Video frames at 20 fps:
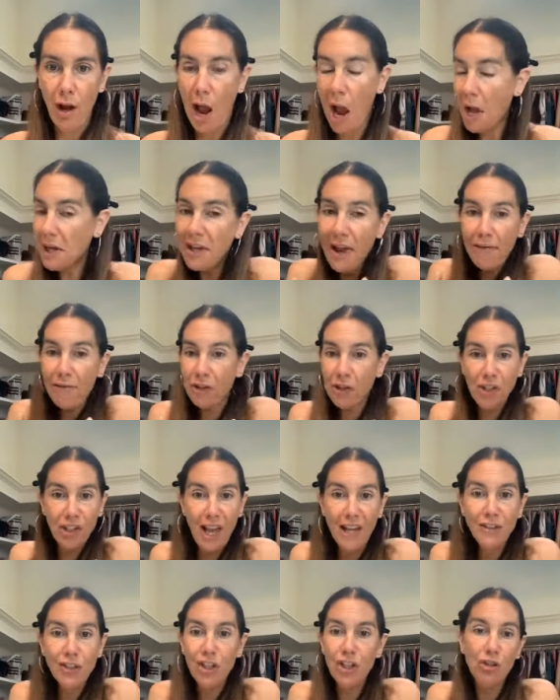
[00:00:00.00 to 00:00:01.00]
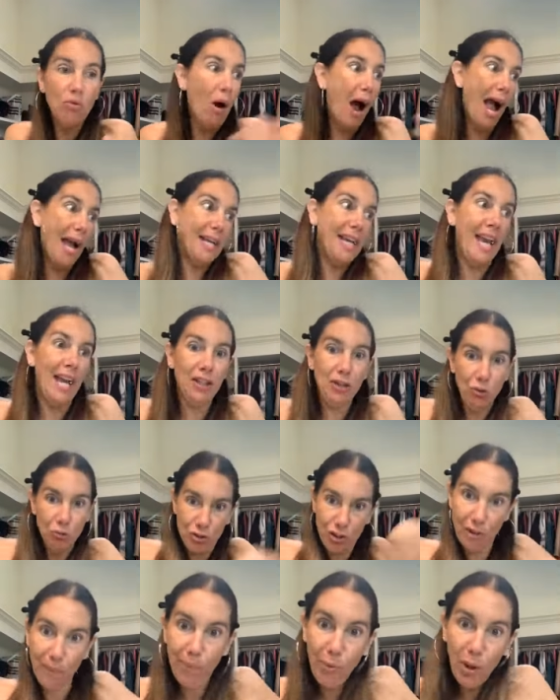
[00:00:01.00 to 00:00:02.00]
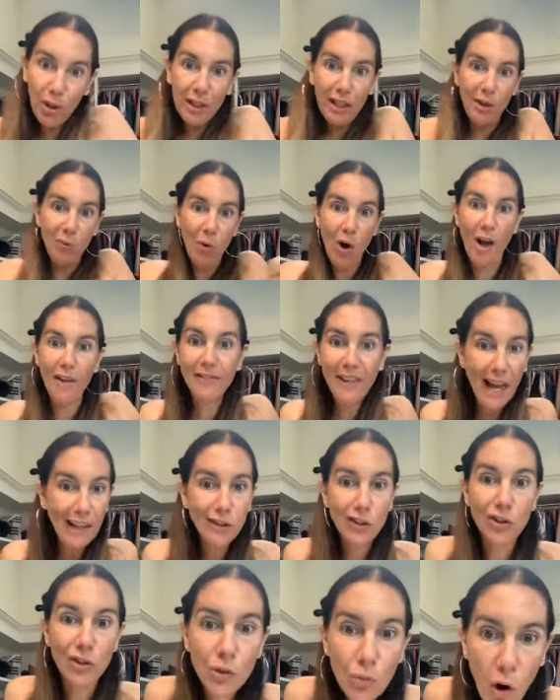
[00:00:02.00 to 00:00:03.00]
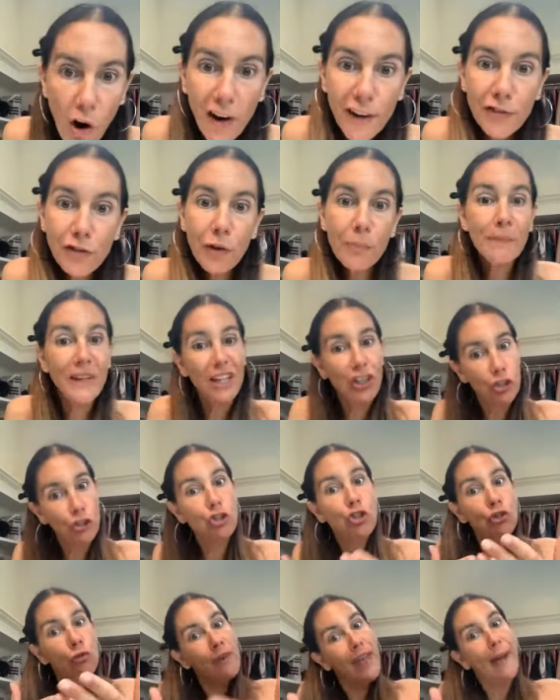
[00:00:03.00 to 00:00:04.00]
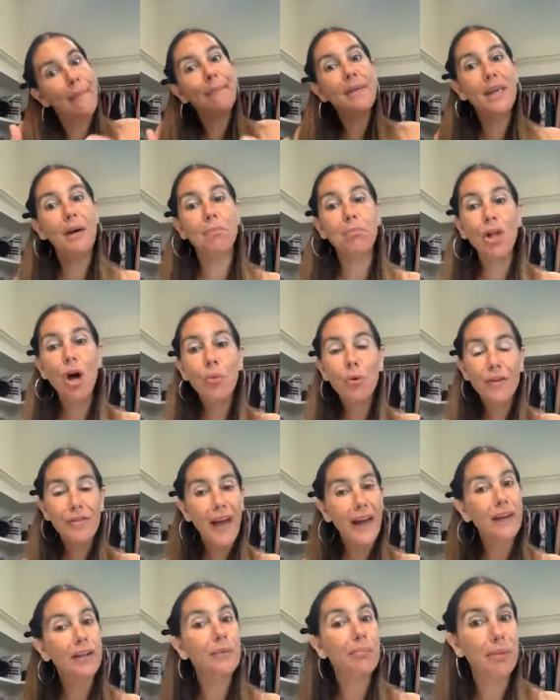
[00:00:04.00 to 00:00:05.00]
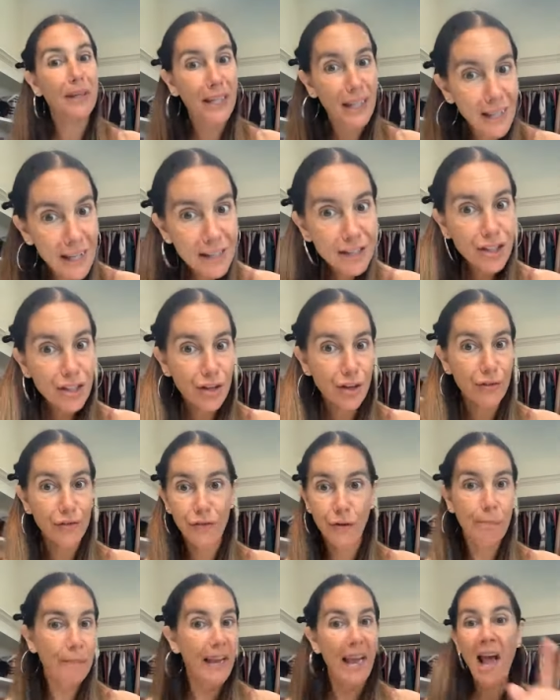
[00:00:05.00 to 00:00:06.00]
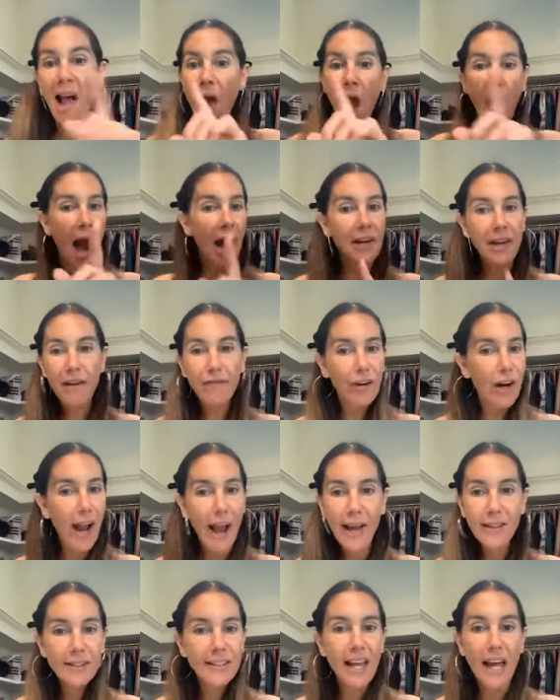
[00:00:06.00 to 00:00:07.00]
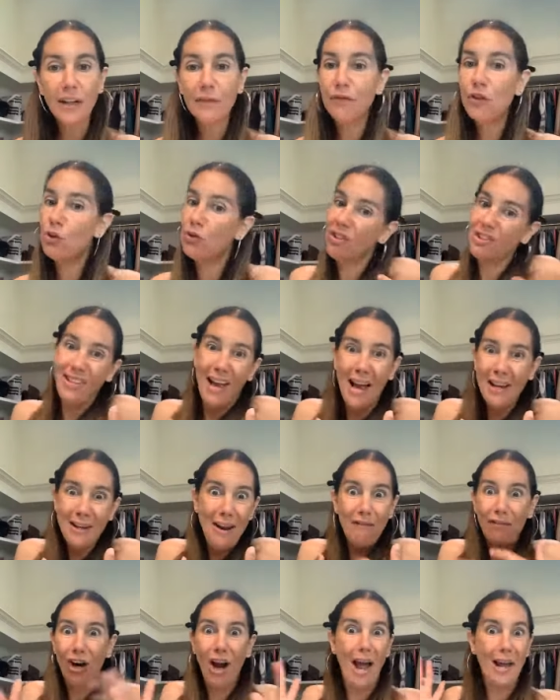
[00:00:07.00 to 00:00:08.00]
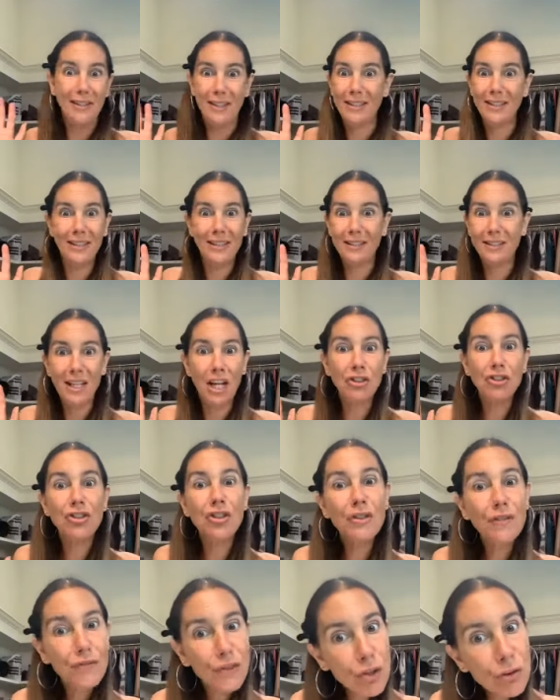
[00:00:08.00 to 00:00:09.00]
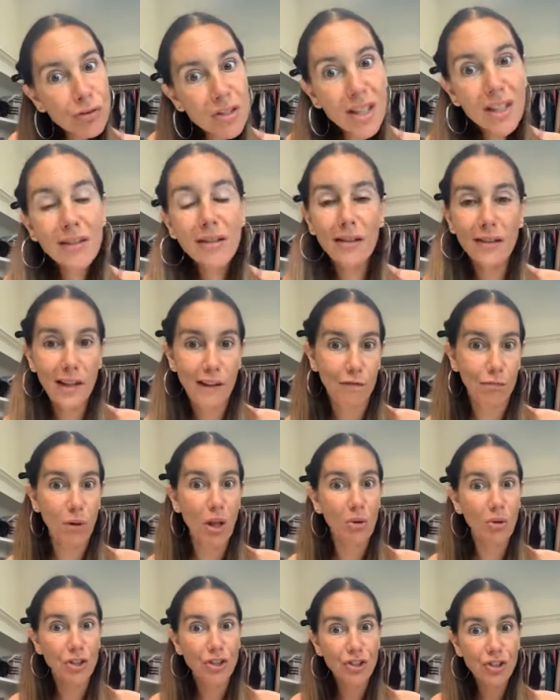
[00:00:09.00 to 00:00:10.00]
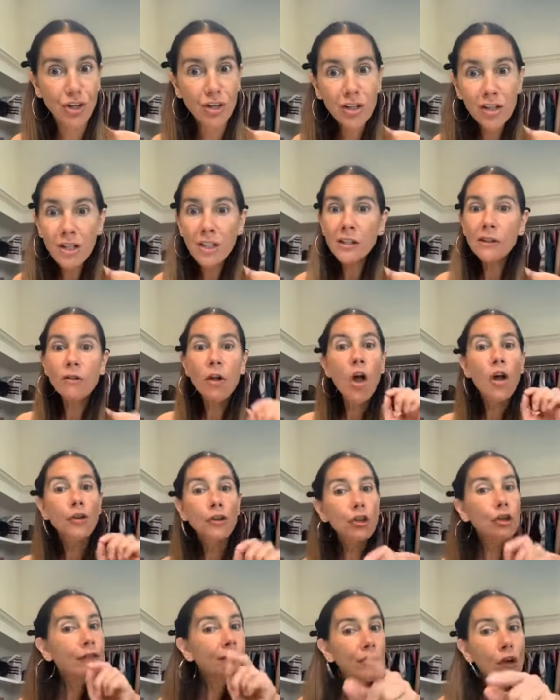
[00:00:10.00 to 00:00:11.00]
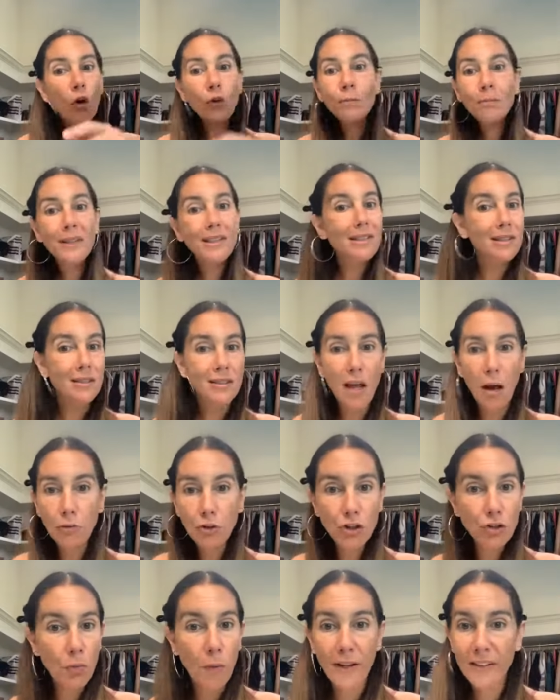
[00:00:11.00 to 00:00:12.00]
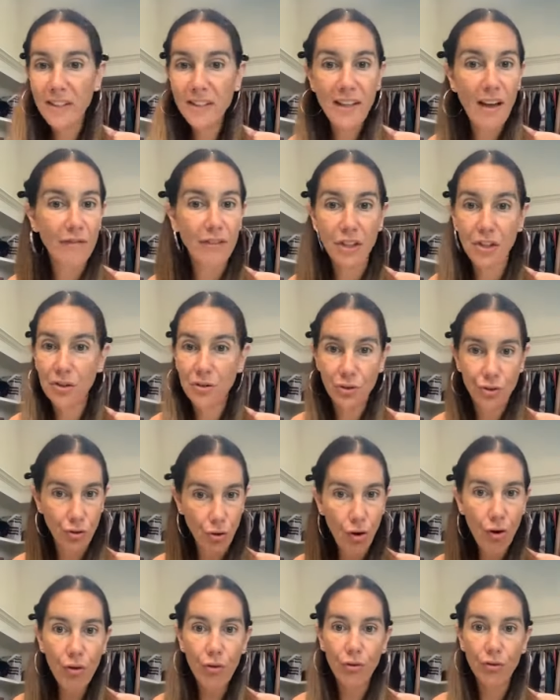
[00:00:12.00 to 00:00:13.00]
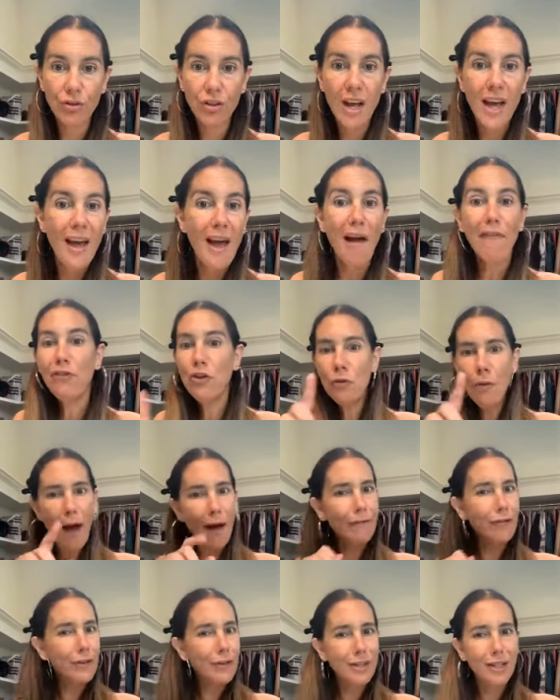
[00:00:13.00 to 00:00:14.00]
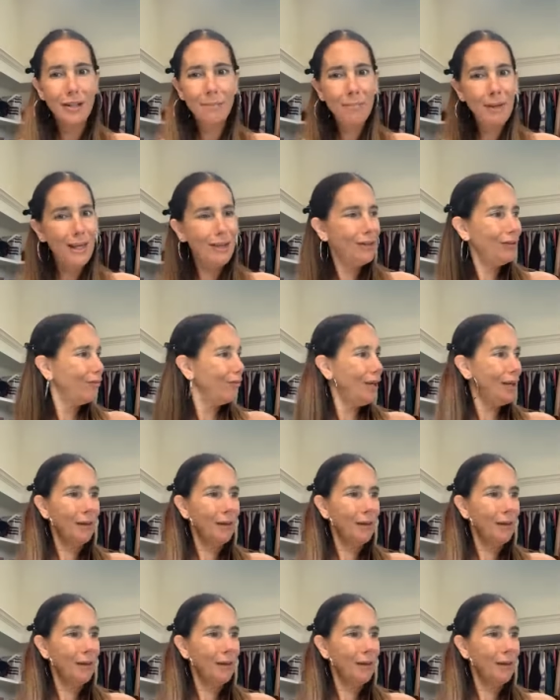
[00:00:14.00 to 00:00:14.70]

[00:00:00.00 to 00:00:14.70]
I never said to you, I can't use the pulley one. That's too hard for me. Could you get me a blower that could be easier for me? I never asked that of you because I never had any intention of using the leaf blower, sir. You've known me since I was 27 years old. Have you ever seen me